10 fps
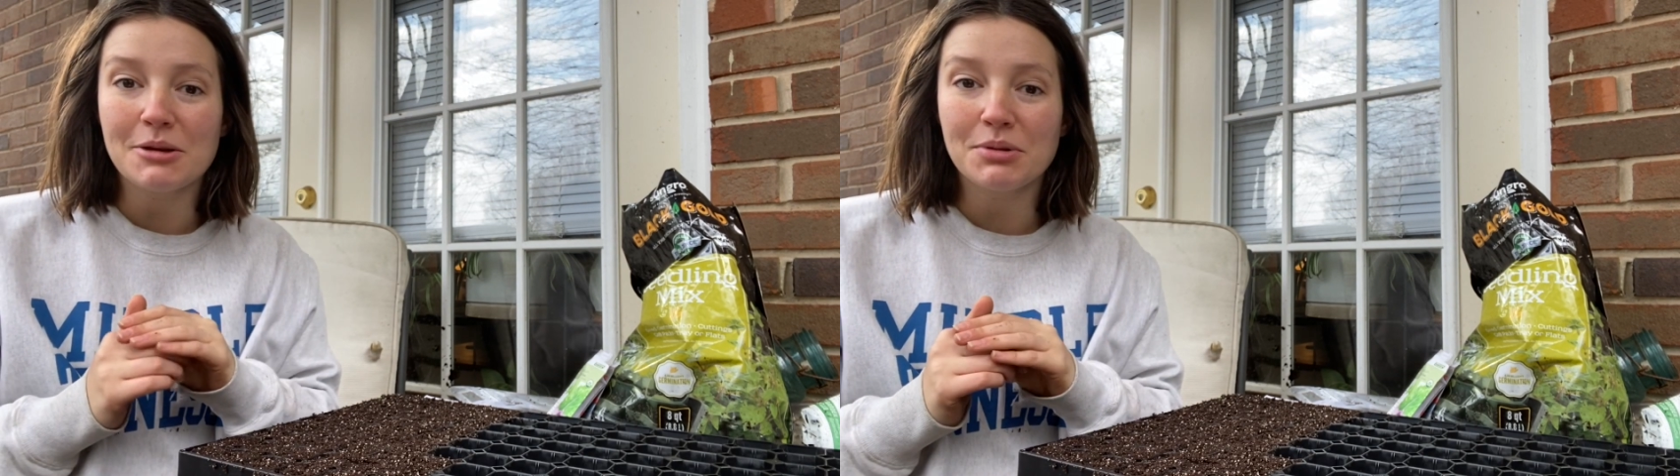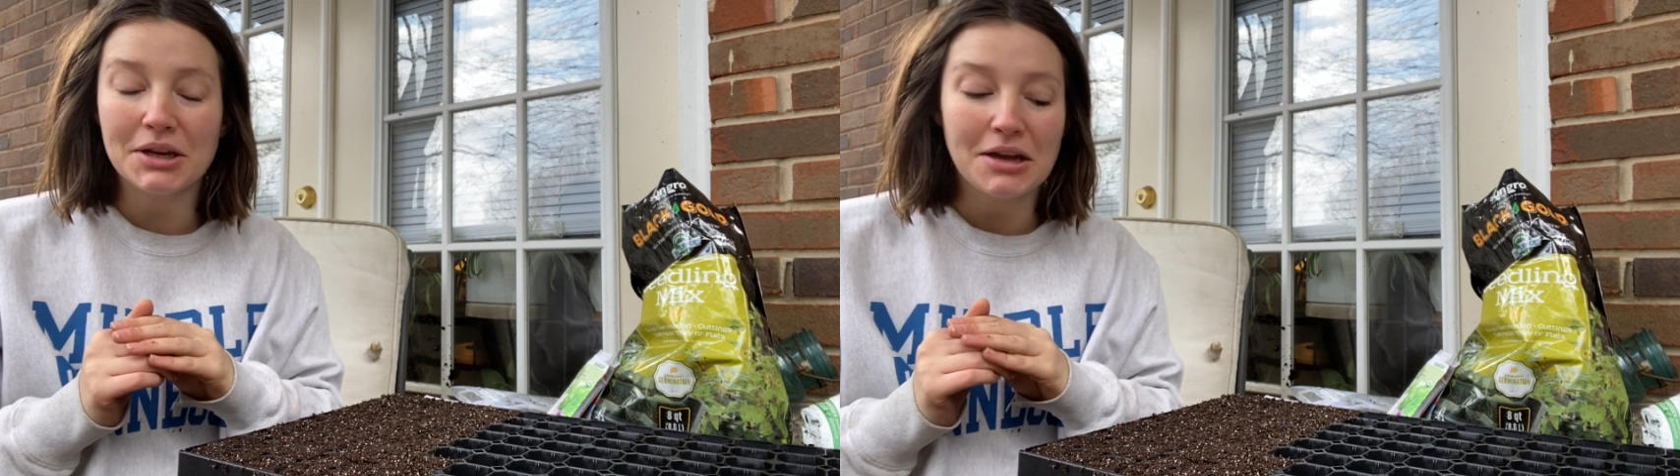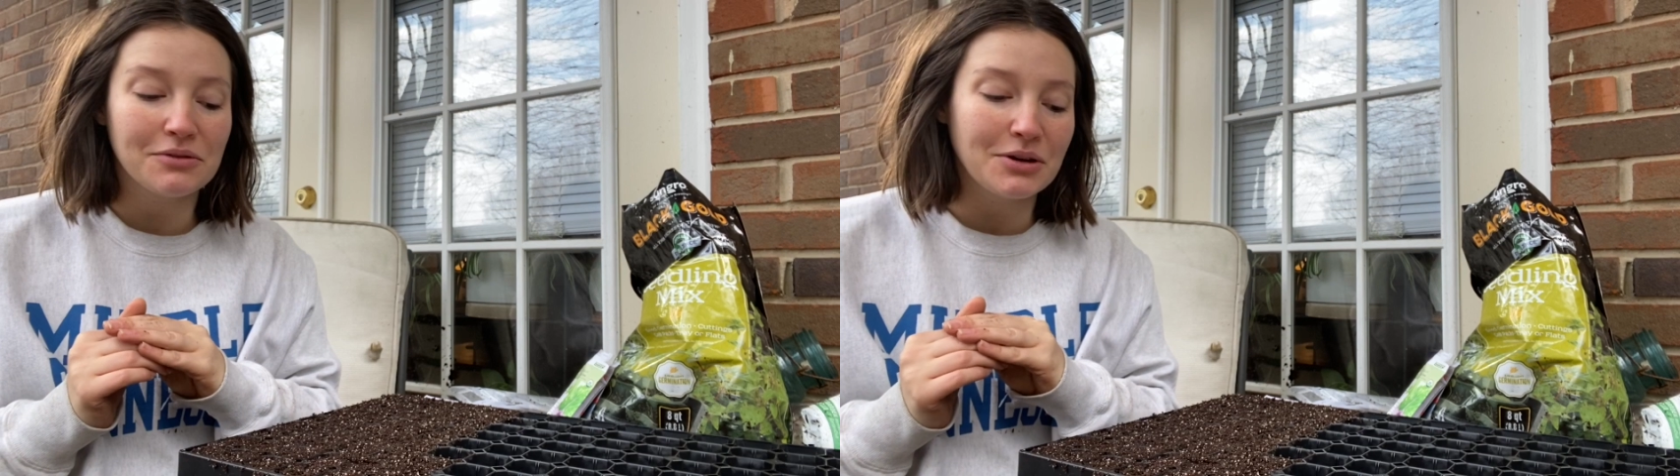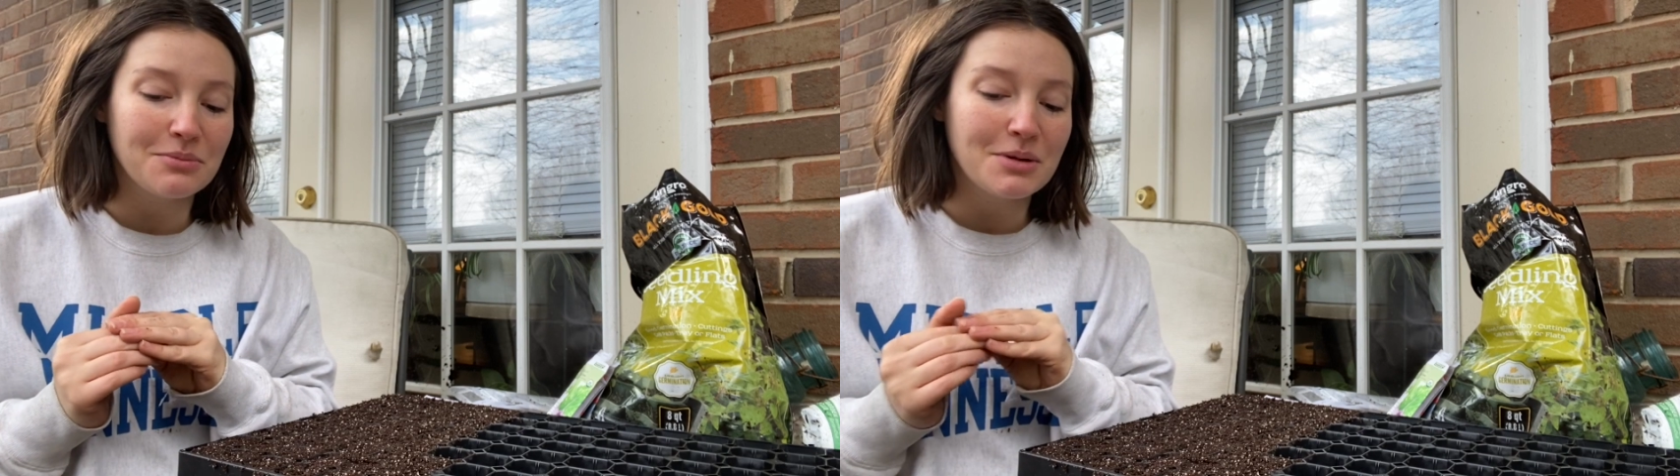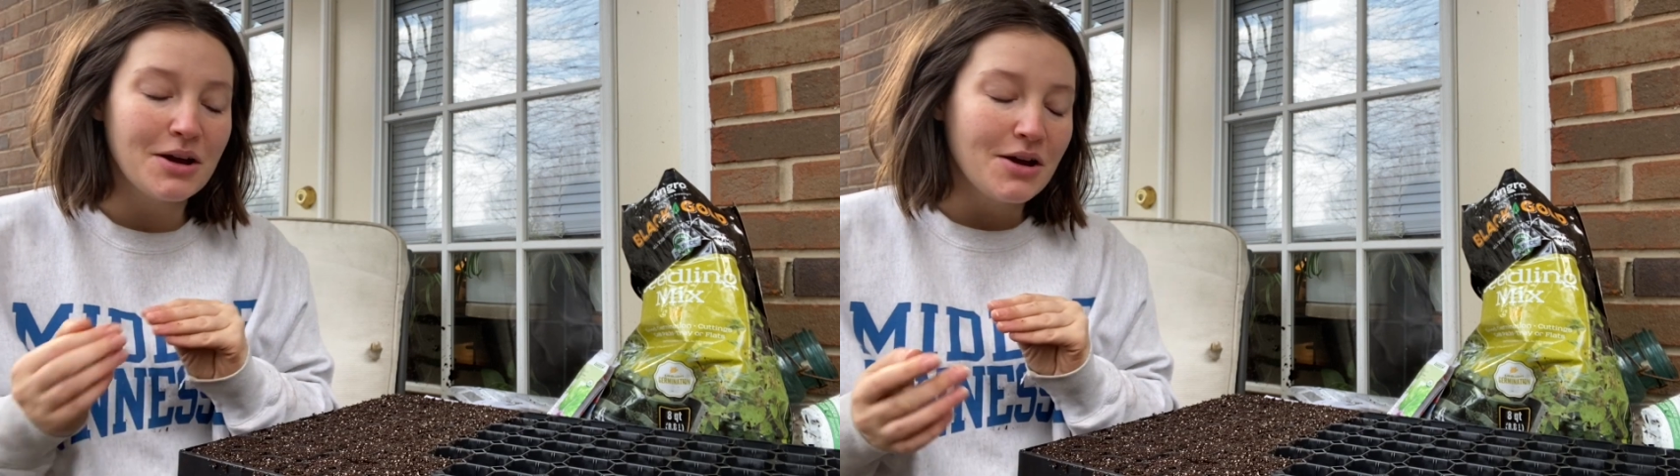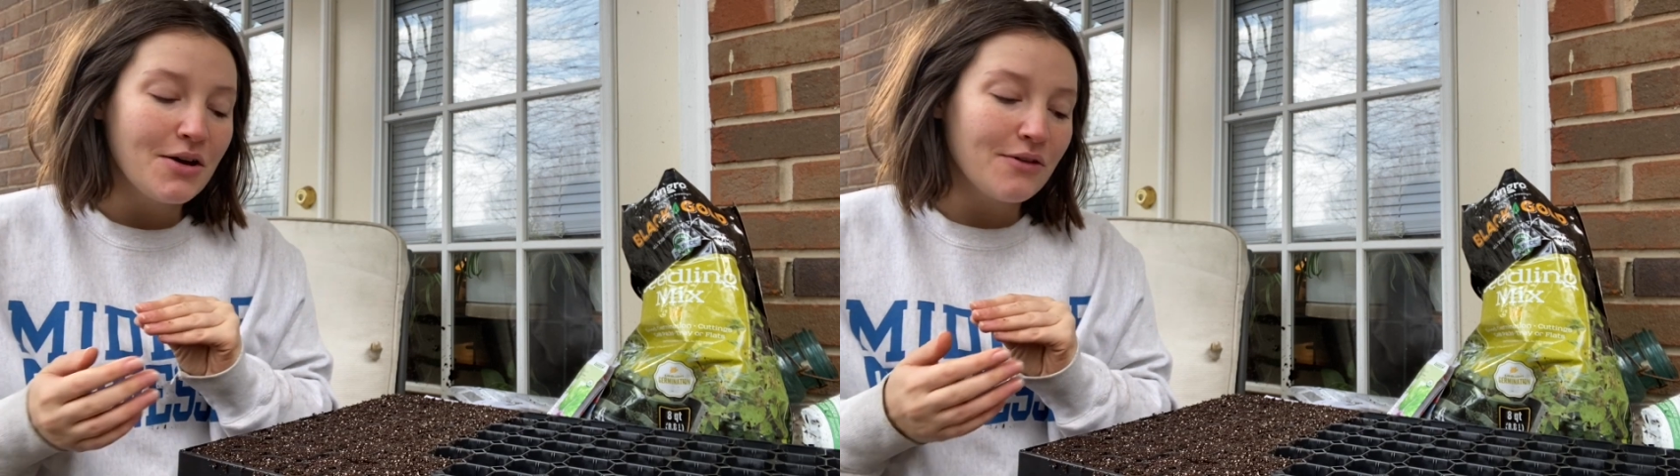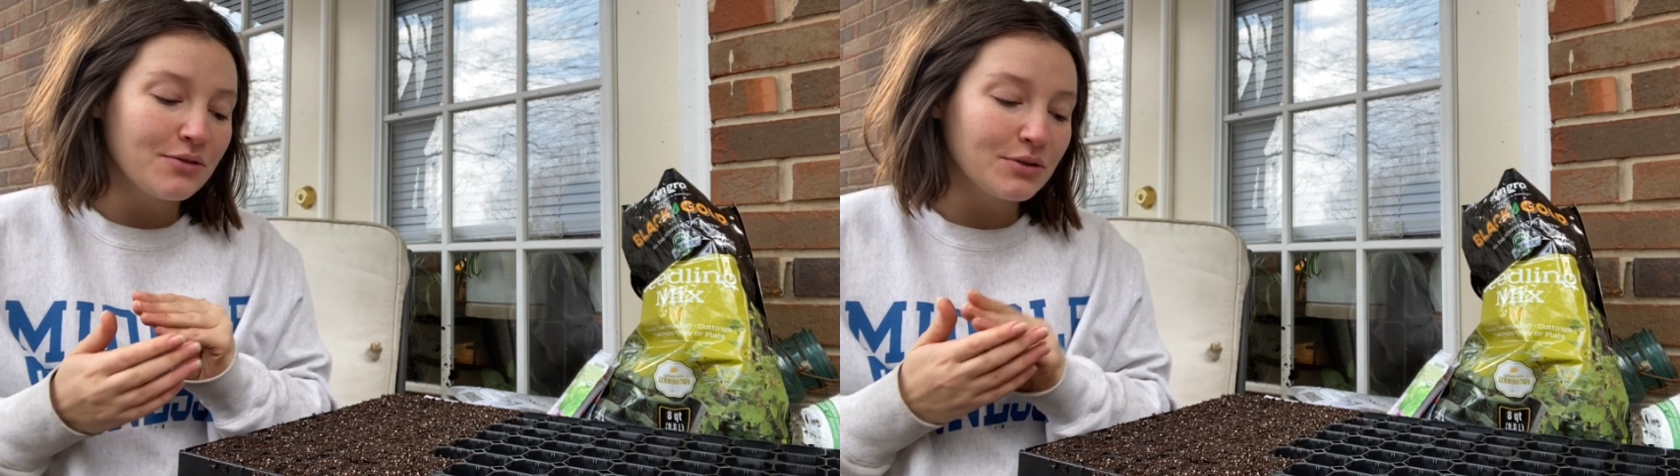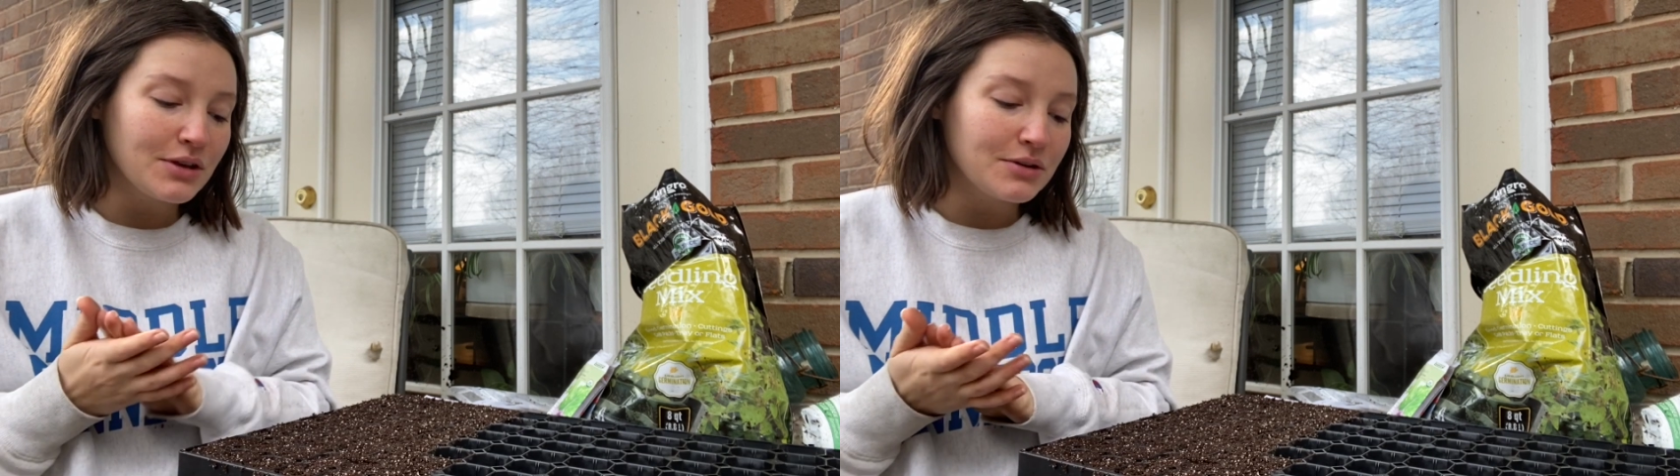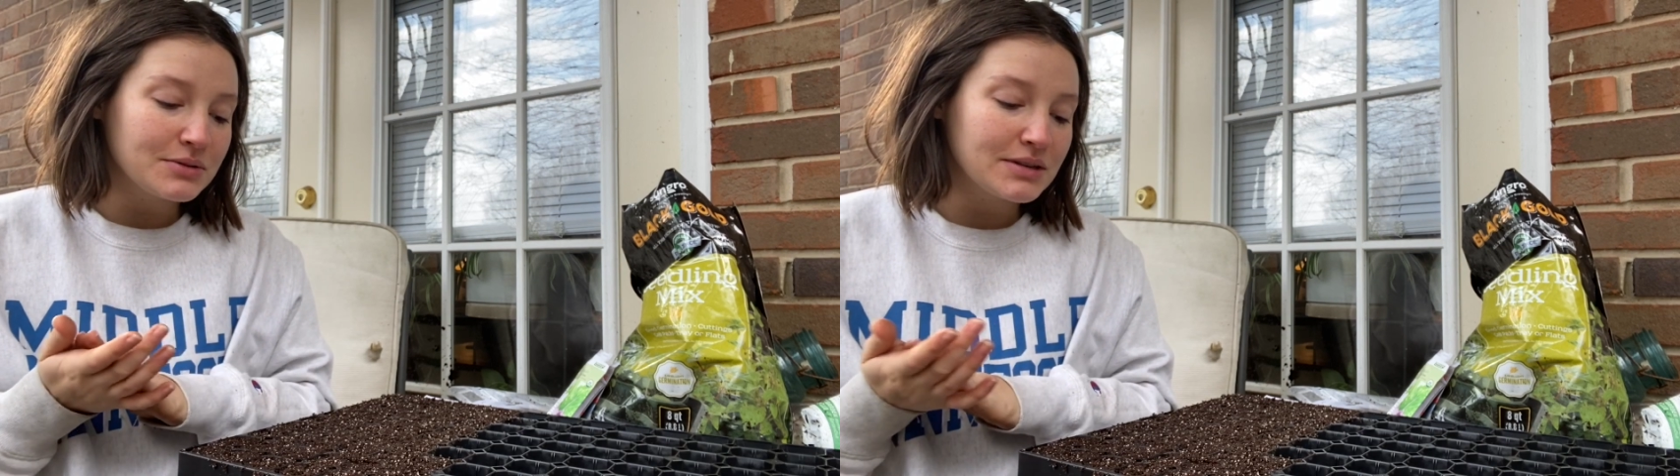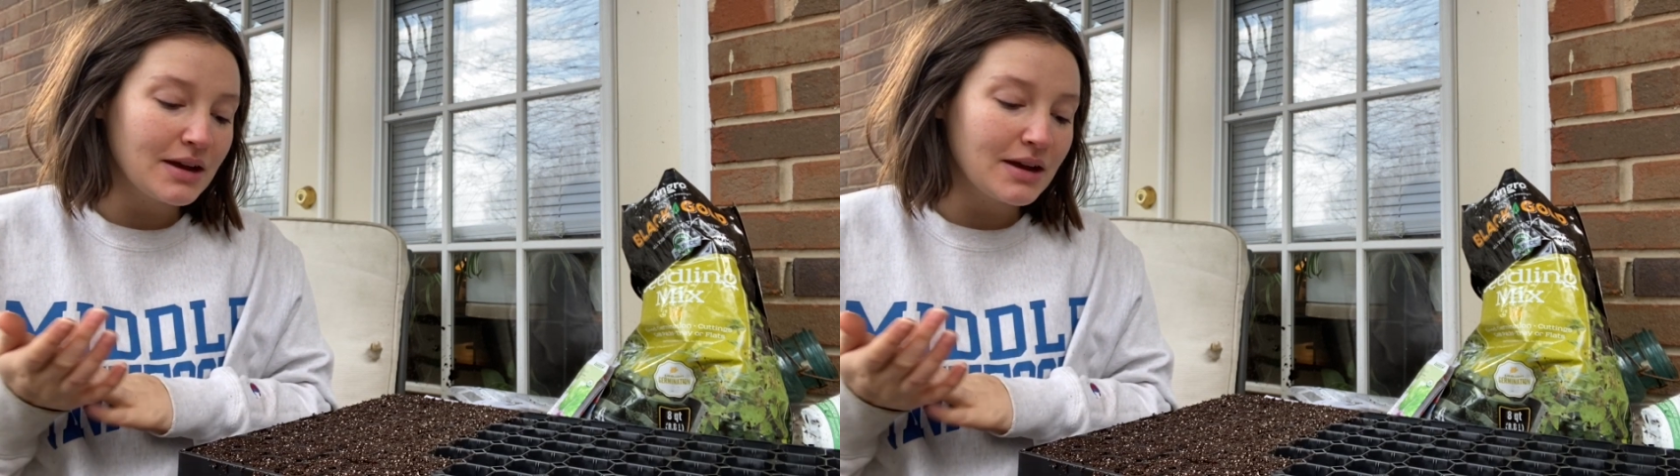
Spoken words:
plenty of room for those.